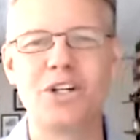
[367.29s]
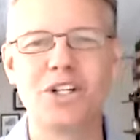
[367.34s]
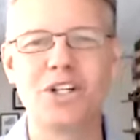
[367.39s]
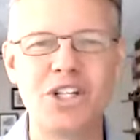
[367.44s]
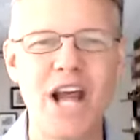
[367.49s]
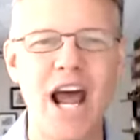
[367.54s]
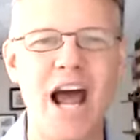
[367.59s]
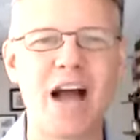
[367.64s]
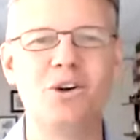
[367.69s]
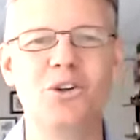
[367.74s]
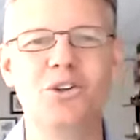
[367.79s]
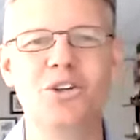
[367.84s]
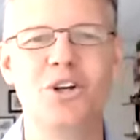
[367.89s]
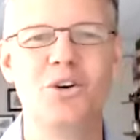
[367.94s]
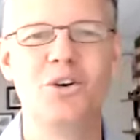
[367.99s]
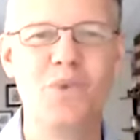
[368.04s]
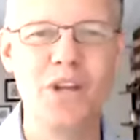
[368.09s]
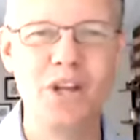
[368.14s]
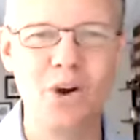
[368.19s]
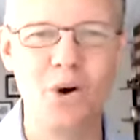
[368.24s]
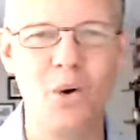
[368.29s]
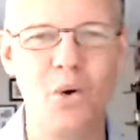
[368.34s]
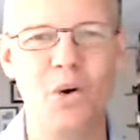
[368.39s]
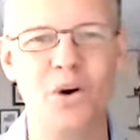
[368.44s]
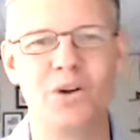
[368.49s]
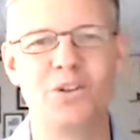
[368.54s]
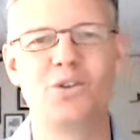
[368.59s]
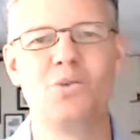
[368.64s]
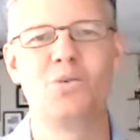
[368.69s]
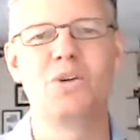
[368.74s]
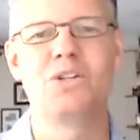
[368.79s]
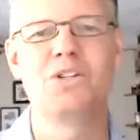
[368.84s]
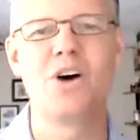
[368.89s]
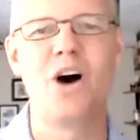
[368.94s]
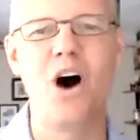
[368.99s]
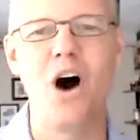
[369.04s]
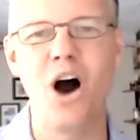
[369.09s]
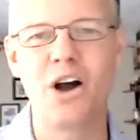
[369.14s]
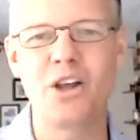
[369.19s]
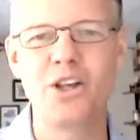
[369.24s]
Shackleton records, was
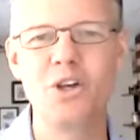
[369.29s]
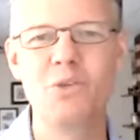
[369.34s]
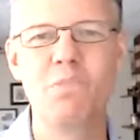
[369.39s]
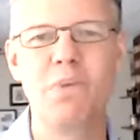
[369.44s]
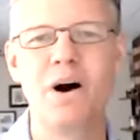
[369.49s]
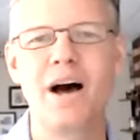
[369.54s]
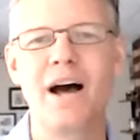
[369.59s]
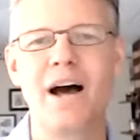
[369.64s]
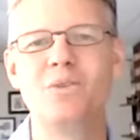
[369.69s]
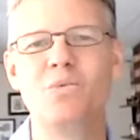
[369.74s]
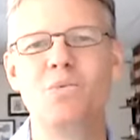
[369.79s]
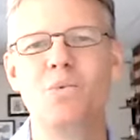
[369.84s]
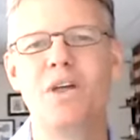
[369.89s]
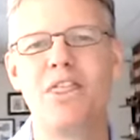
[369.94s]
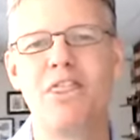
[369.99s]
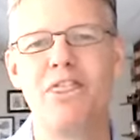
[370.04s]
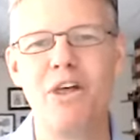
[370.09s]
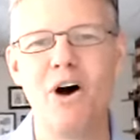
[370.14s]
occupied with